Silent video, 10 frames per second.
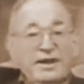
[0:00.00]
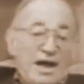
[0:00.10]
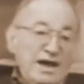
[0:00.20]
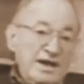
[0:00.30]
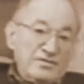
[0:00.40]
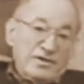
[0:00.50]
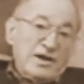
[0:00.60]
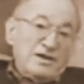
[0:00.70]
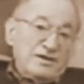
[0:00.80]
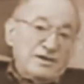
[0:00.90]
And I had
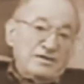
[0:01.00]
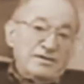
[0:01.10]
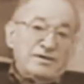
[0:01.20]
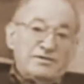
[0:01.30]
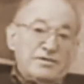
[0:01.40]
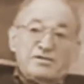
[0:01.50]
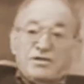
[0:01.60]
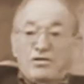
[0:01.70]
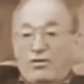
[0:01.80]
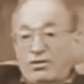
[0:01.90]
the idea that since
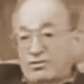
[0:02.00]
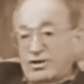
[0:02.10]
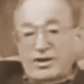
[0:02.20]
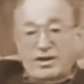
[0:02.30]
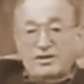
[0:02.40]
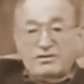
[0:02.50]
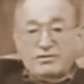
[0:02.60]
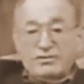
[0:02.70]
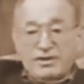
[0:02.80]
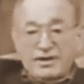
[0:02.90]
they all decayed
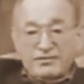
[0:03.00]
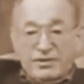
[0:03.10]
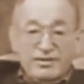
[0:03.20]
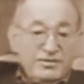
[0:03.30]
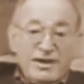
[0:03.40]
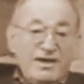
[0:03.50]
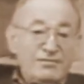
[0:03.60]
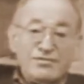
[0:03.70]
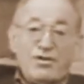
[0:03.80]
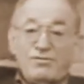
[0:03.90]
into electrons, and I
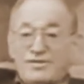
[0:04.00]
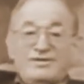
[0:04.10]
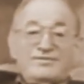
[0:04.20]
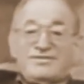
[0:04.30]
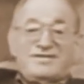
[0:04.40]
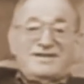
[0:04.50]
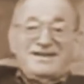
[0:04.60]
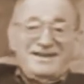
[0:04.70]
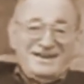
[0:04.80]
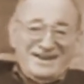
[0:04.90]
was always
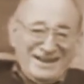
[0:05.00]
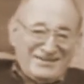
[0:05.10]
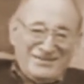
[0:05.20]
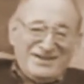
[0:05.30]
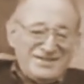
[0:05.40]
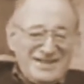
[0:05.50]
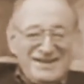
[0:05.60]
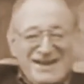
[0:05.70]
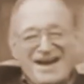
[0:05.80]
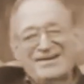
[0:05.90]
interested in electrons
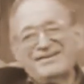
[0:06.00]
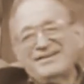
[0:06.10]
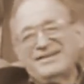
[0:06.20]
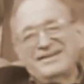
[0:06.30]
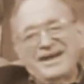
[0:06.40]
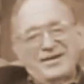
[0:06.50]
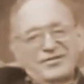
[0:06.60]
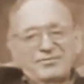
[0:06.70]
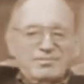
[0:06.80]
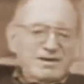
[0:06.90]
anyhow, I
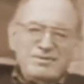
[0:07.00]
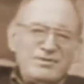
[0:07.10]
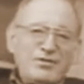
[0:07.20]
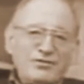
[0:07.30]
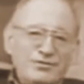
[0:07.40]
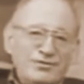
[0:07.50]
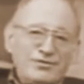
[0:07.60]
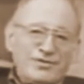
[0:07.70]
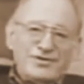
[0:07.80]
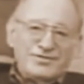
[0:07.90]
thought maybe the whole
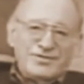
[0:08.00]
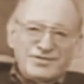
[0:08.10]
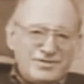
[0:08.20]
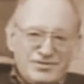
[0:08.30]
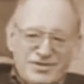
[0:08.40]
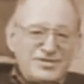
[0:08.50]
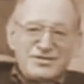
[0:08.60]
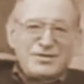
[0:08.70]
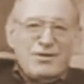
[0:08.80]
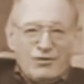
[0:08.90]
universe, this
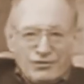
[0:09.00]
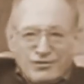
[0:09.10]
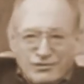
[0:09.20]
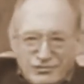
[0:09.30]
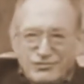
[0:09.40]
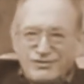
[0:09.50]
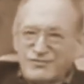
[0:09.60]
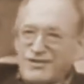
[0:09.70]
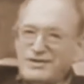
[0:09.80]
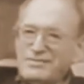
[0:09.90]
is the only truly
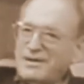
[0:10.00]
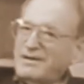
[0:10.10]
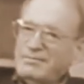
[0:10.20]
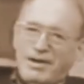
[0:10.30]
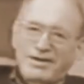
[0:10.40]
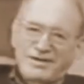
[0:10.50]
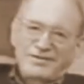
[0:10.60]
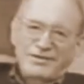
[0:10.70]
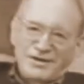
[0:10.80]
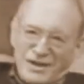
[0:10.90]
fundamental
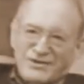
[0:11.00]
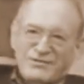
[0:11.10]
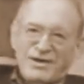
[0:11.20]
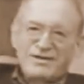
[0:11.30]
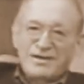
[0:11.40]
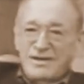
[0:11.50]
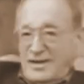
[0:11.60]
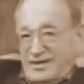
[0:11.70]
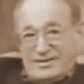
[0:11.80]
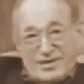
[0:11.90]
particle, the electron
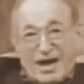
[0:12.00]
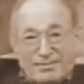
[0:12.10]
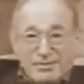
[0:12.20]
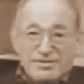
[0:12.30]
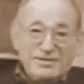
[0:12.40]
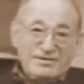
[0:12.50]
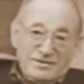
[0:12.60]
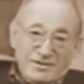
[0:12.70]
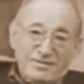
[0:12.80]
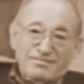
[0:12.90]
and its opposite
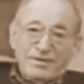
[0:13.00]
